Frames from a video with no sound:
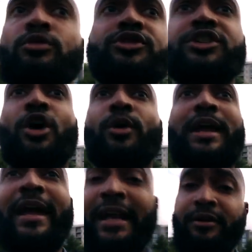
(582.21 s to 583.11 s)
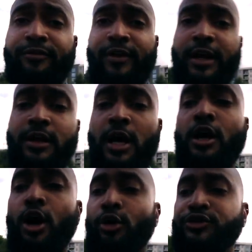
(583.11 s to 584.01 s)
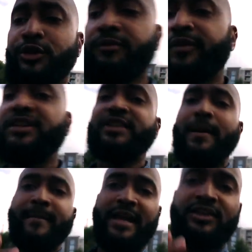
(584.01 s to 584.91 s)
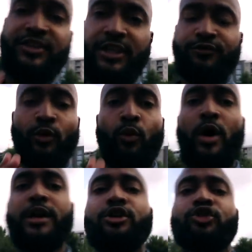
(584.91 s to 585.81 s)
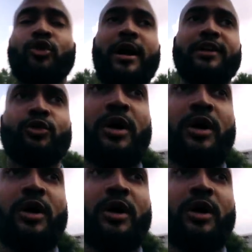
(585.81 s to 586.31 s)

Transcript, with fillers: just go to any event. Go to the events that make sense for what you're trying to